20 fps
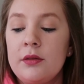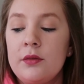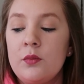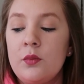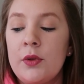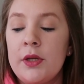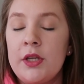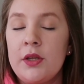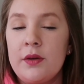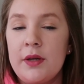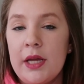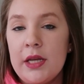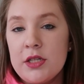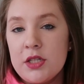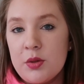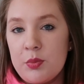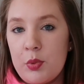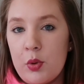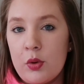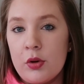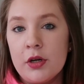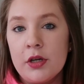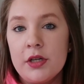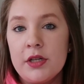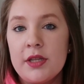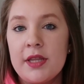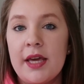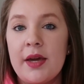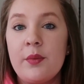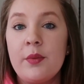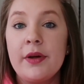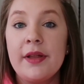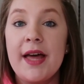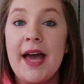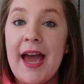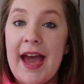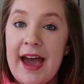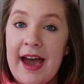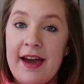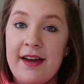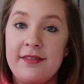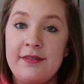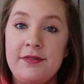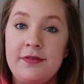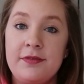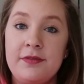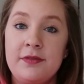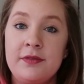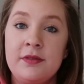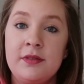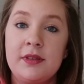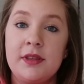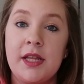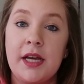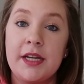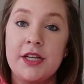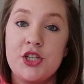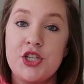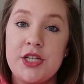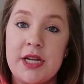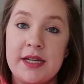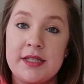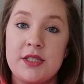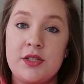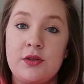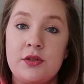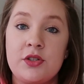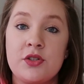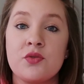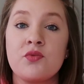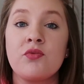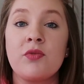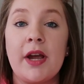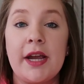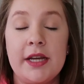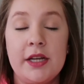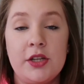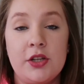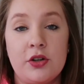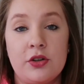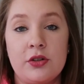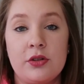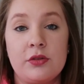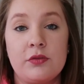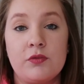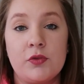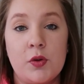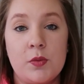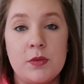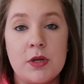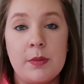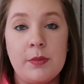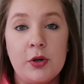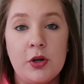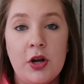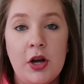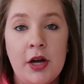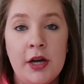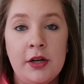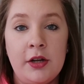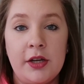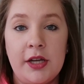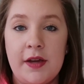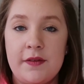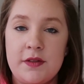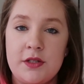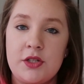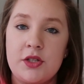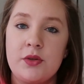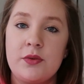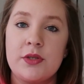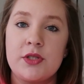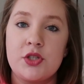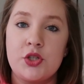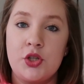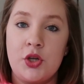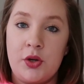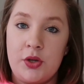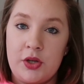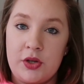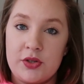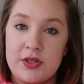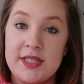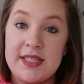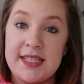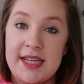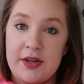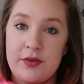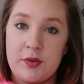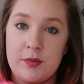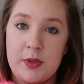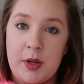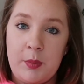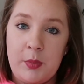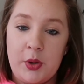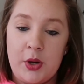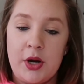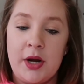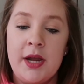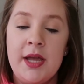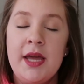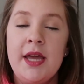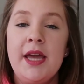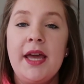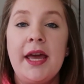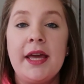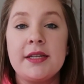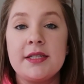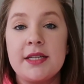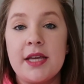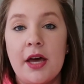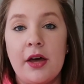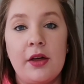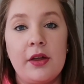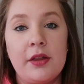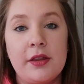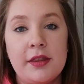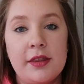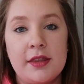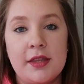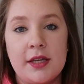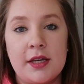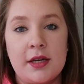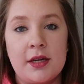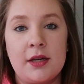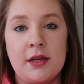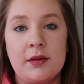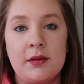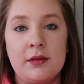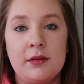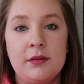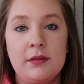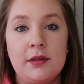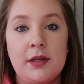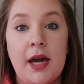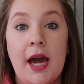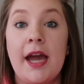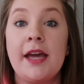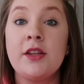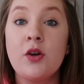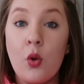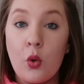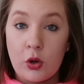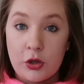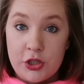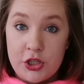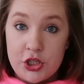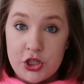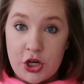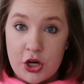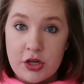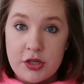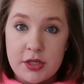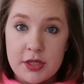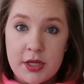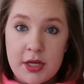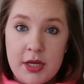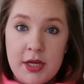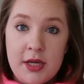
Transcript: when you get to port, they will have luggage tags you can just write your room number on. All you have to do is know your stateroom number and tell the guy in the orange shirt,